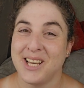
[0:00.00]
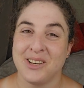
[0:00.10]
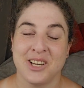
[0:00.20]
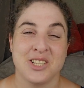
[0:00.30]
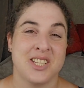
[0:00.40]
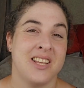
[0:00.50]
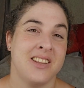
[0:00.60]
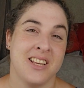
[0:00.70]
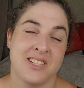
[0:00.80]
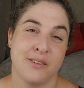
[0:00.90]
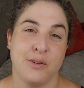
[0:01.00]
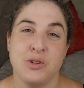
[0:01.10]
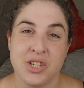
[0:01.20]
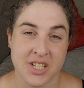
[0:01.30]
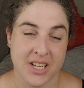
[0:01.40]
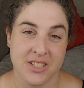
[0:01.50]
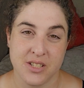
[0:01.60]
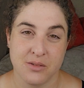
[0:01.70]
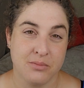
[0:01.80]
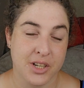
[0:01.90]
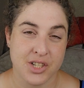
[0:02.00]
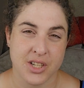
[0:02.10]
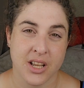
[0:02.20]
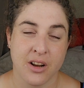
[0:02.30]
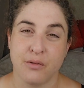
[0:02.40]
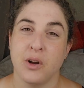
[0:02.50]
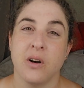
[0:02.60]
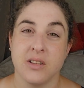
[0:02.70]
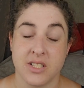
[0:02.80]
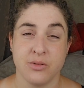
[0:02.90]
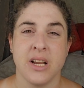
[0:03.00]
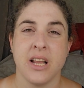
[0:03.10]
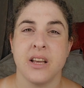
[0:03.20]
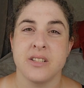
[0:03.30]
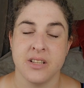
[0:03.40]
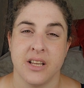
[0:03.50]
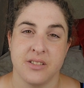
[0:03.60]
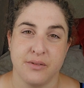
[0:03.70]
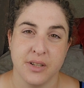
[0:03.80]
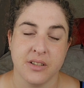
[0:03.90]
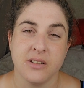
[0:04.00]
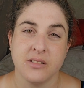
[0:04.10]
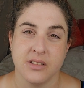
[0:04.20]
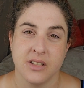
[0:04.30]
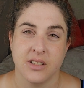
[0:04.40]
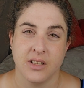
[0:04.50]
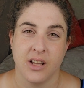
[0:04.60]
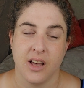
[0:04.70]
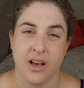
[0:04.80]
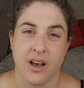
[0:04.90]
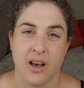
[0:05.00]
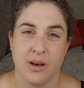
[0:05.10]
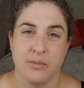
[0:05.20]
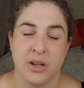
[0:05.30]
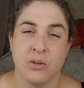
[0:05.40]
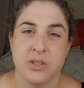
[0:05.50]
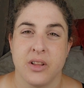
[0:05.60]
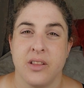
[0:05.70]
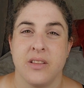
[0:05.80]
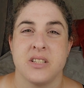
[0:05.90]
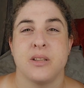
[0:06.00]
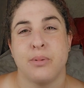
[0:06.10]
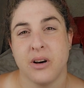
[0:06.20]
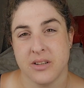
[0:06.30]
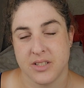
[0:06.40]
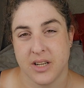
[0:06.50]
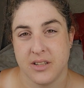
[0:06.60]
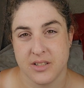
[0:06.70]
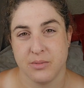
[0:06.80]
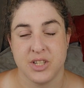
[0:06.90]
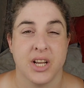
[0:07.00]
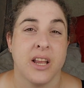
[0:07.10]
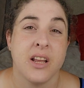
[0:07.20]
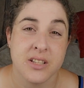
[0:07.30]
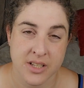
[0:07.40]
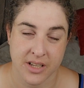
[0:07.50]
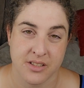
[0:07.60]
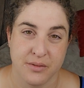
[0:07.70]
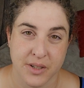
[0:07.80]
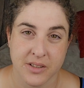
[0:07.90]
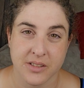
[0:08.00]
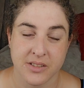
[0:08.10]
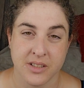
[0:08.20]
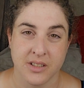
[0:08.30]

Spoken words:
Because then there's the future tense, which in Afrikaans really isn't that difficult. And also then there's the past tense, which again isn't that difficult.